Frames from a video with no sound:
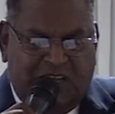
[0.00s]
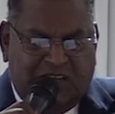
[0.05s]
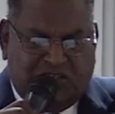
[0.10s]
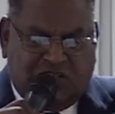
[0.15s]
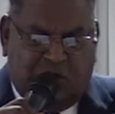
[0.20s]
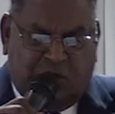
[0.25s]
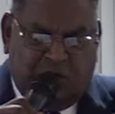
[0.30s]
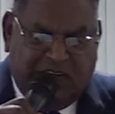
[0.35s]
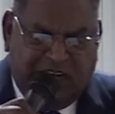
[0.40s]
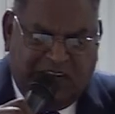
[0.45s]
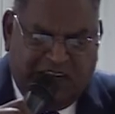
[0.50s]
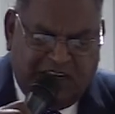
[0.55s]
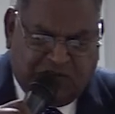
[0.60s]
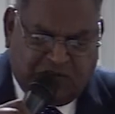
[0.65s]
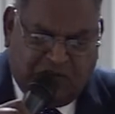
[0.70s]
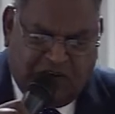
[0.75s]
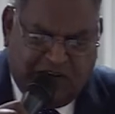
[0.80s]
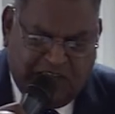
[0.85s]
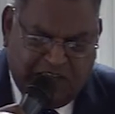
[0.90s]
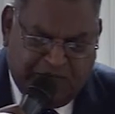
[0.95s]
So we need
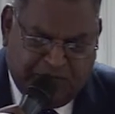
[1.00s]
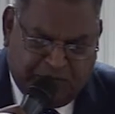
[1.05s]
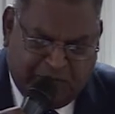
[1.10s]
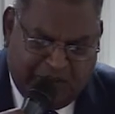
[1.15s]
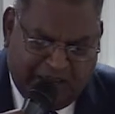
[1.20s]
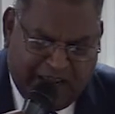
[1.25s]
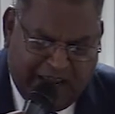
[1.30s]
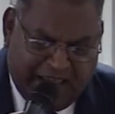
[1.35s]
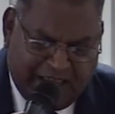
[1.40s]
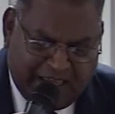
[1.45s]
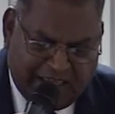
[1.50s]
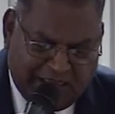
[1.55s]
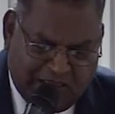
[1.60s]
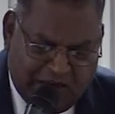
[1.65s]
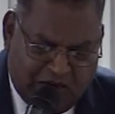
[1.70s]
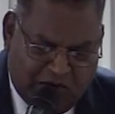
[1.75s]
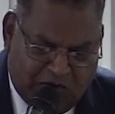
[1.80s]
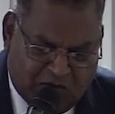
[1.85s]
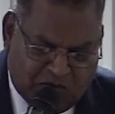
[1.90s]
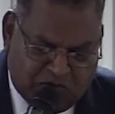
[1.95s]
to leave behind
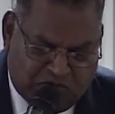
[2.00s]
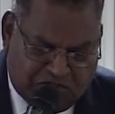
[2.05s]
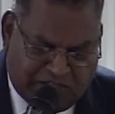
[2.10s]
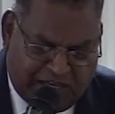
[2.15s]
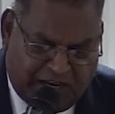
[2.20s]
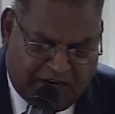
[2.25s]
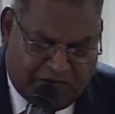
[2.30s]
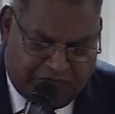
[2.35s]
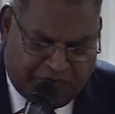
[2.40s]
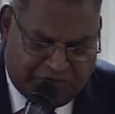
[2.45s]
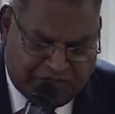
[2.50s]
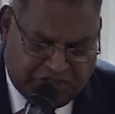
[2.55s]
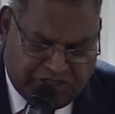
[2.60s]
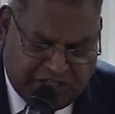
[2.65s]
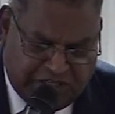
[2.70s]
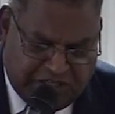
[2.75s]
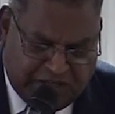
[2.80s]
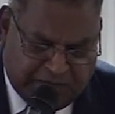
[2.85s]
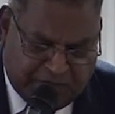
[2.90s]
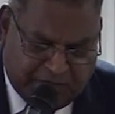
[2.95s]
the low
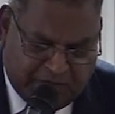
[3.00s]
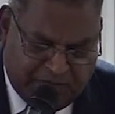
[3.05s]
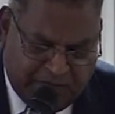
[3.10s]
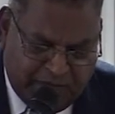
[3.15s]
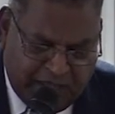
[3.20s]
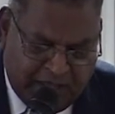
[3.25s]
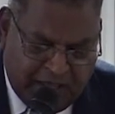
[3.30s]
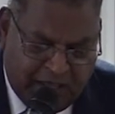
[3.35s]
self-esteem.